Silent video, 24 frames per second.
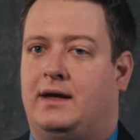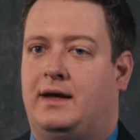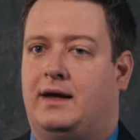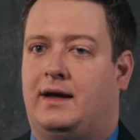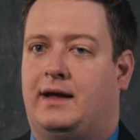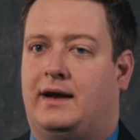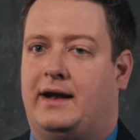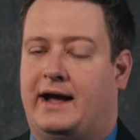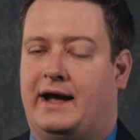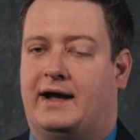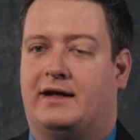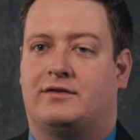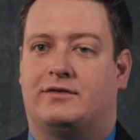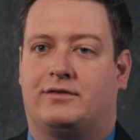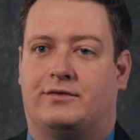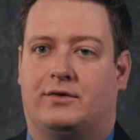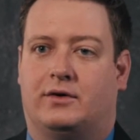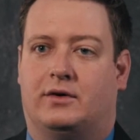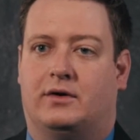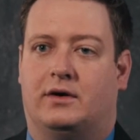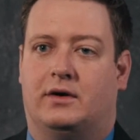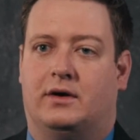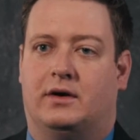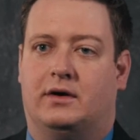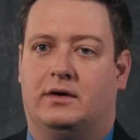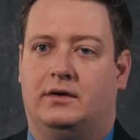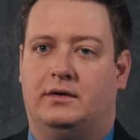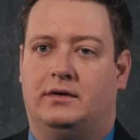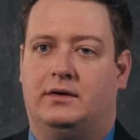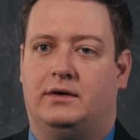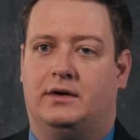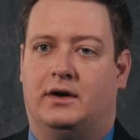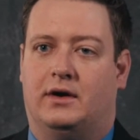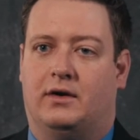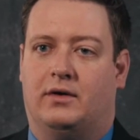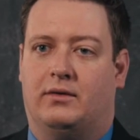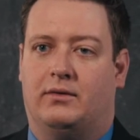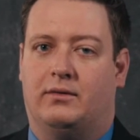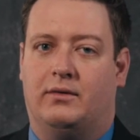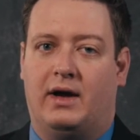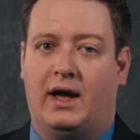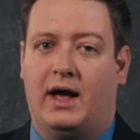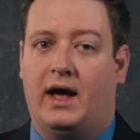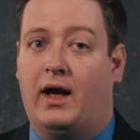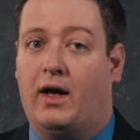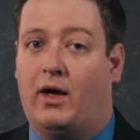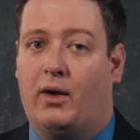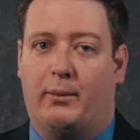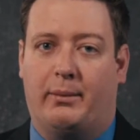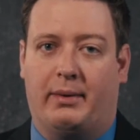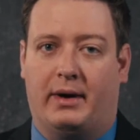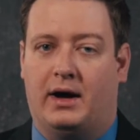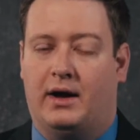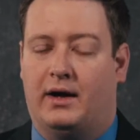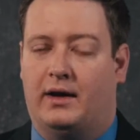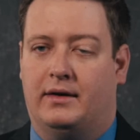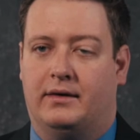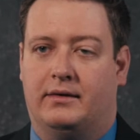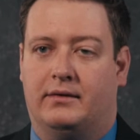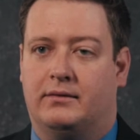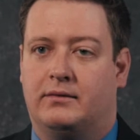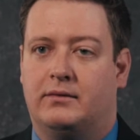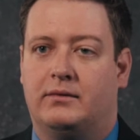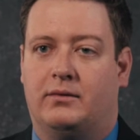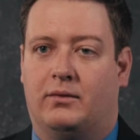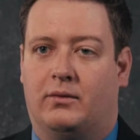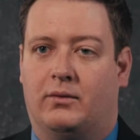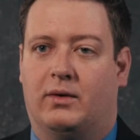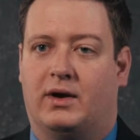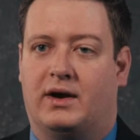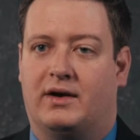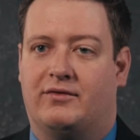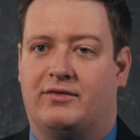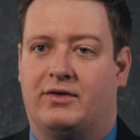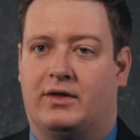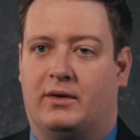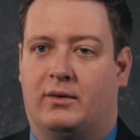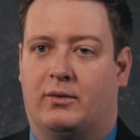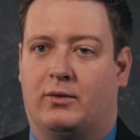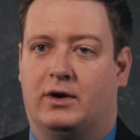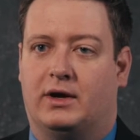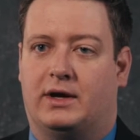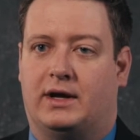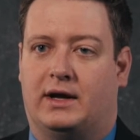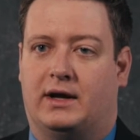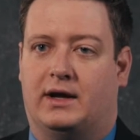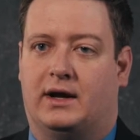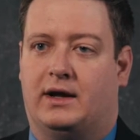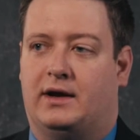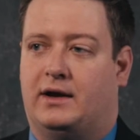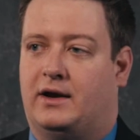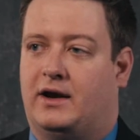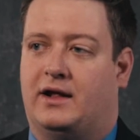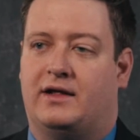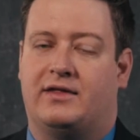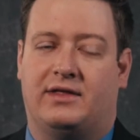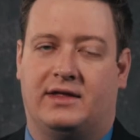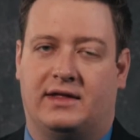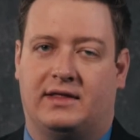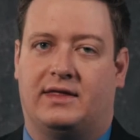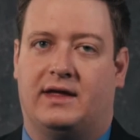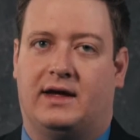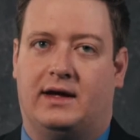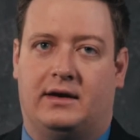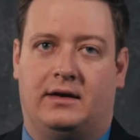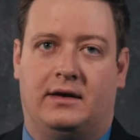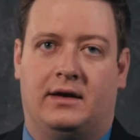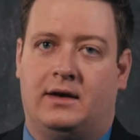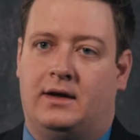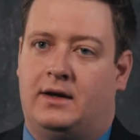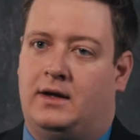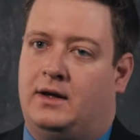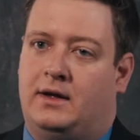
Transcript: and ask for, you know, help on whatever they're working on, and I think that